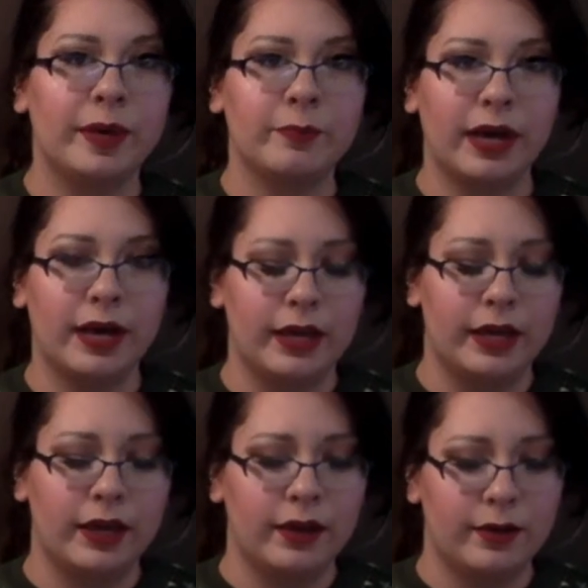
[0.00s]
big
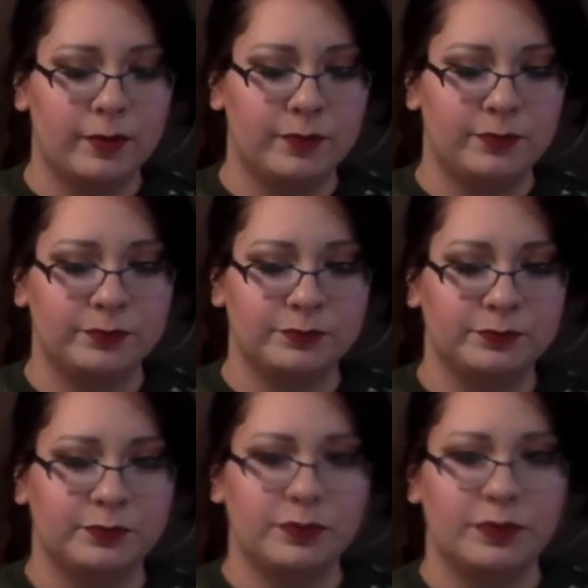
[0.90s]
pie,
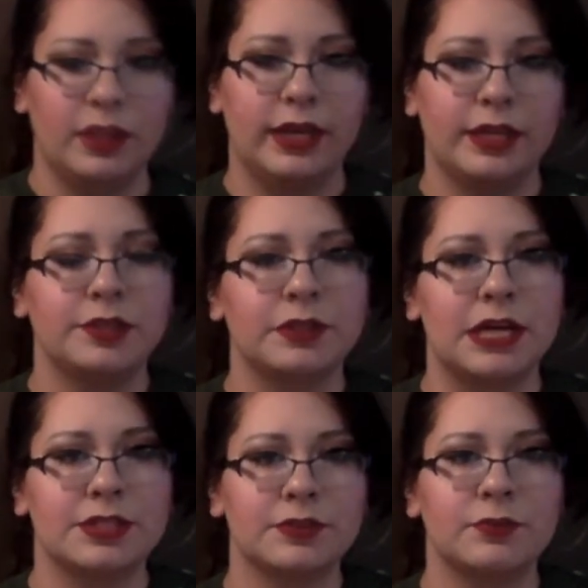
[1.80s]
like the
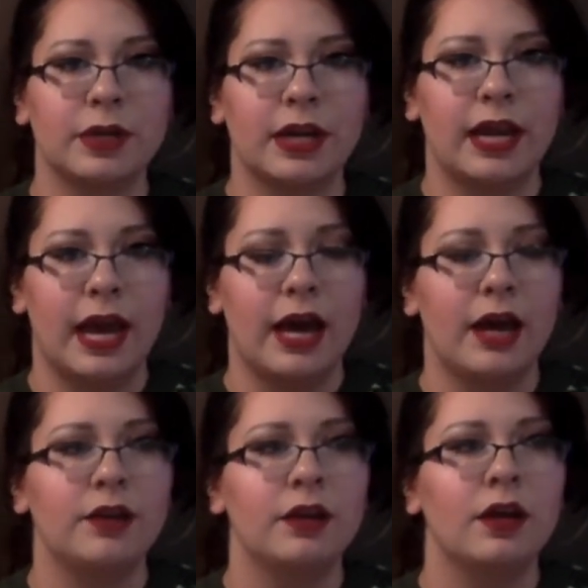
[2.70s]
rest of what I
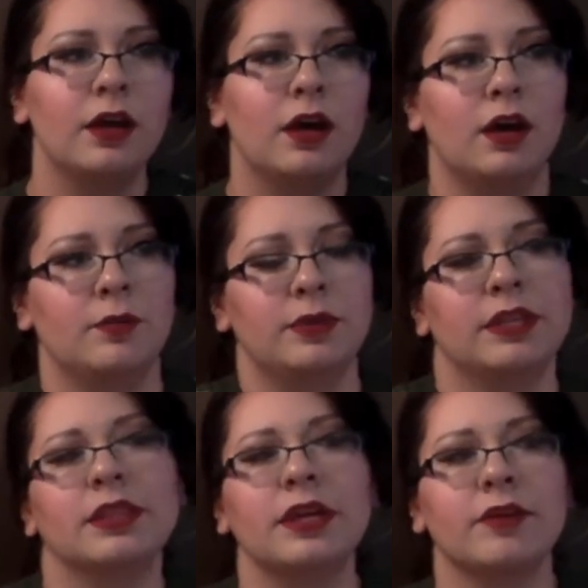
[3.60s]
had,
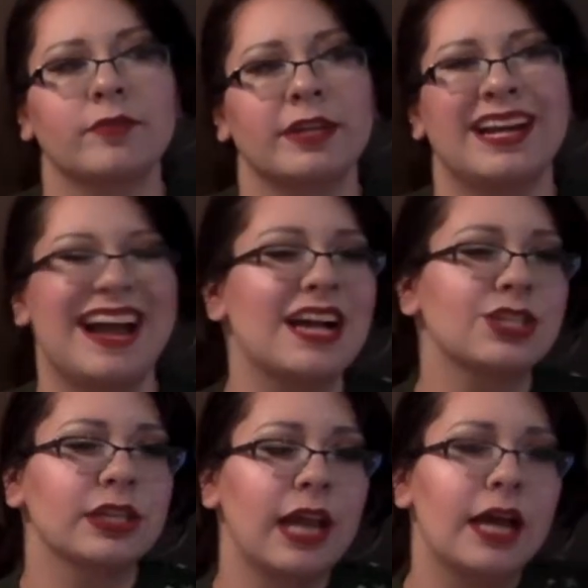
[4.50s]
in the oven. I
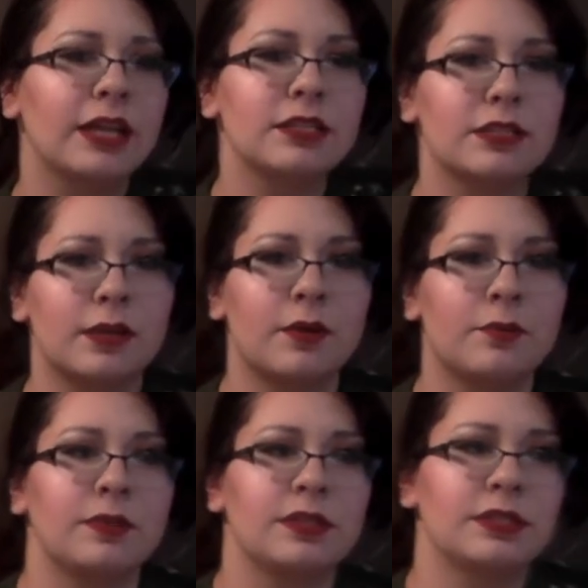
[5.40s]
actually added
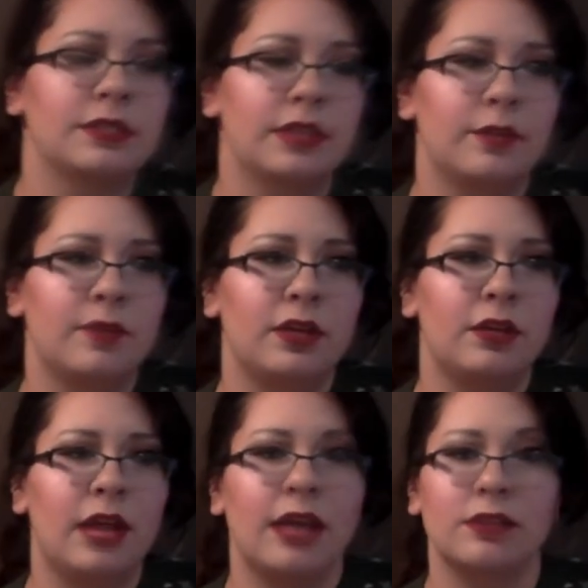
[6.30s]
some
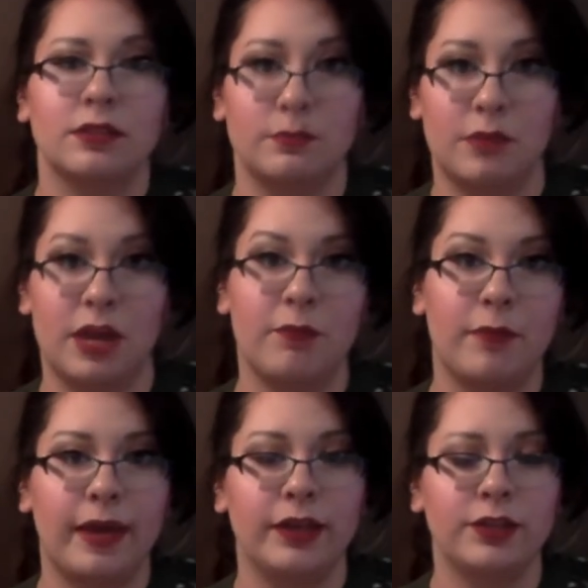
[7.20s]
cinnamon and some
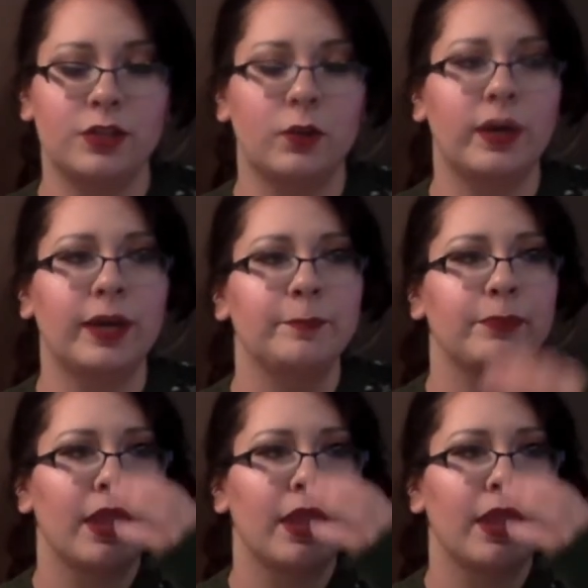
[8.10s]
nutmeg to it.